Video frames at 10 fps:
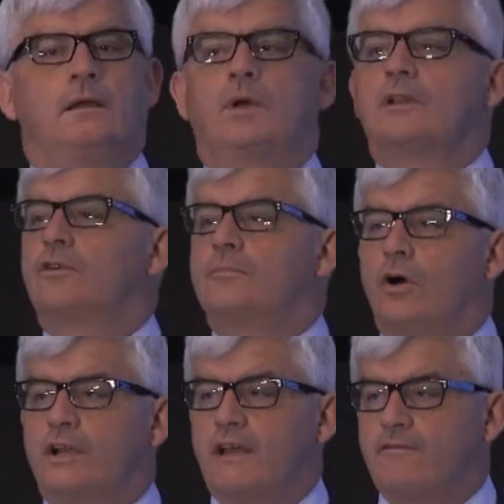Well, good
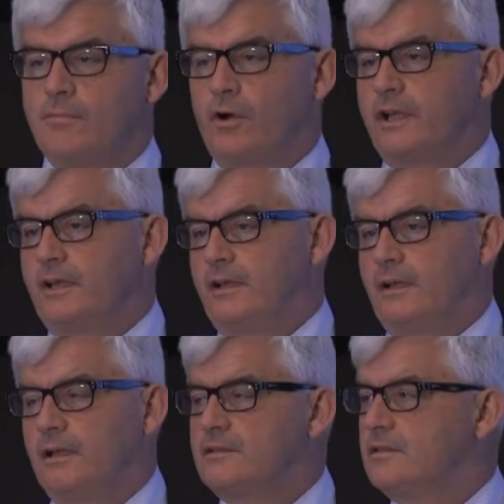morning, everybody.
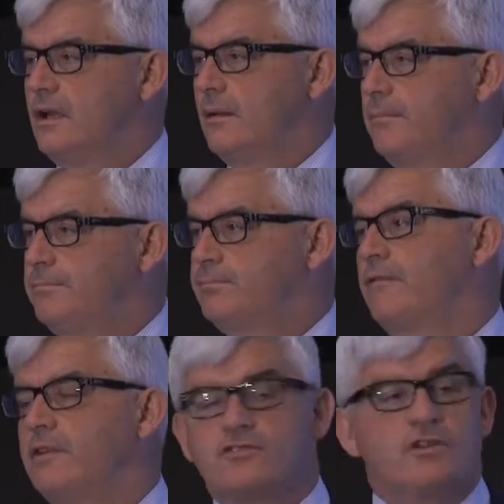It's a
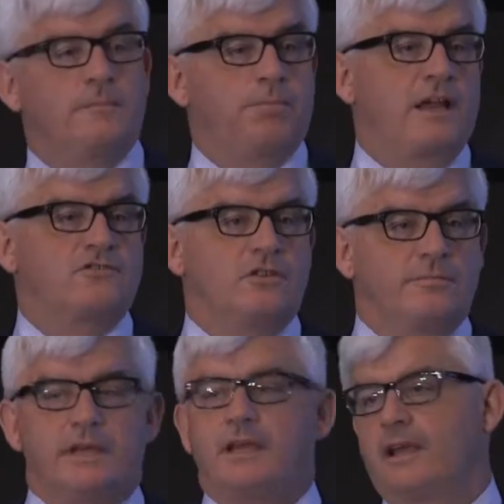privilege and a pleasure to
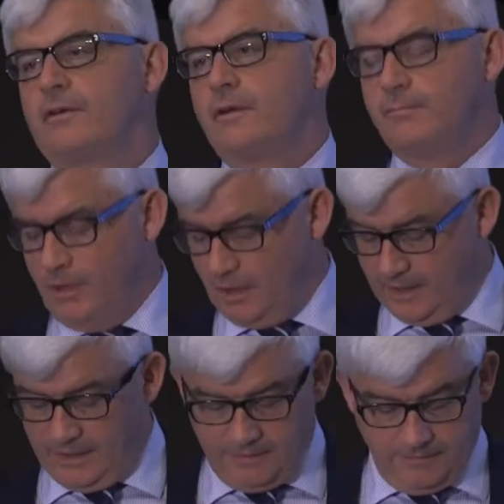be here in
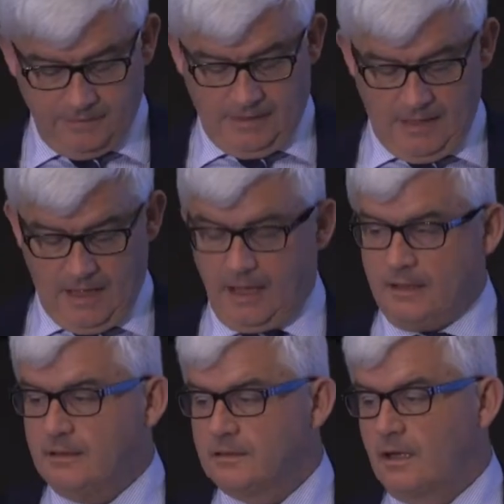Berlin.
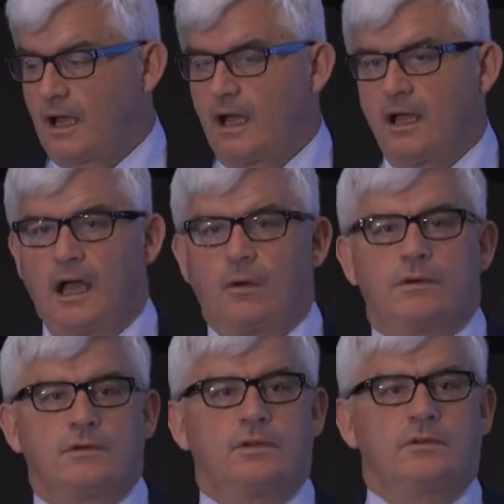And I
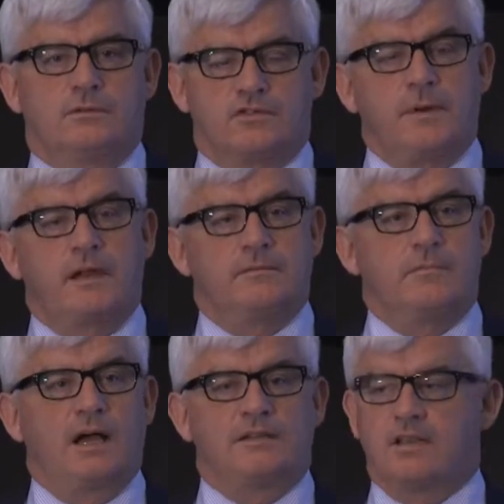want to spend
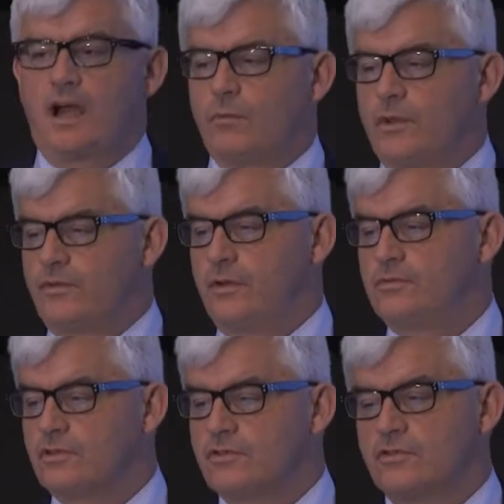my time with you
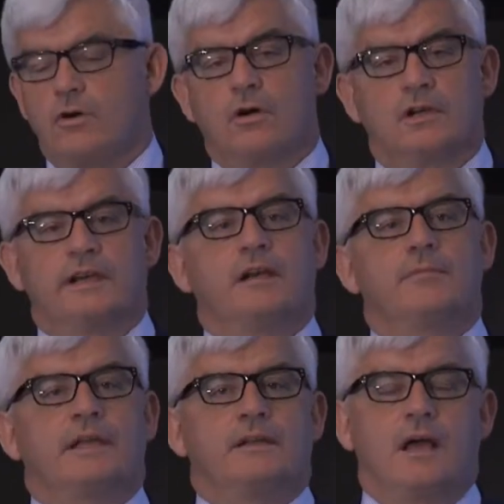just to talk a little
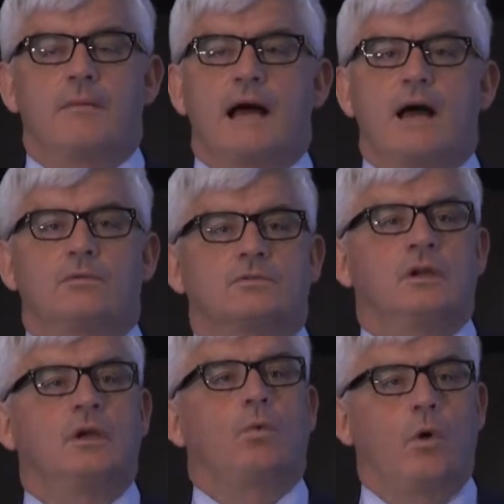bit about
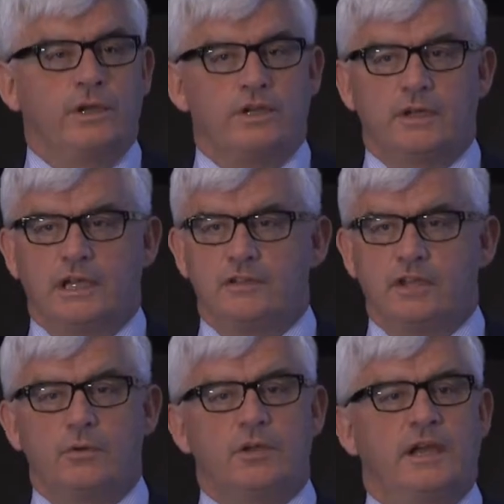what we're doing in
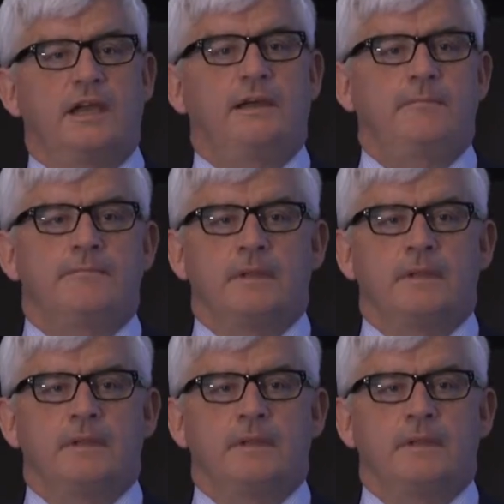the UK,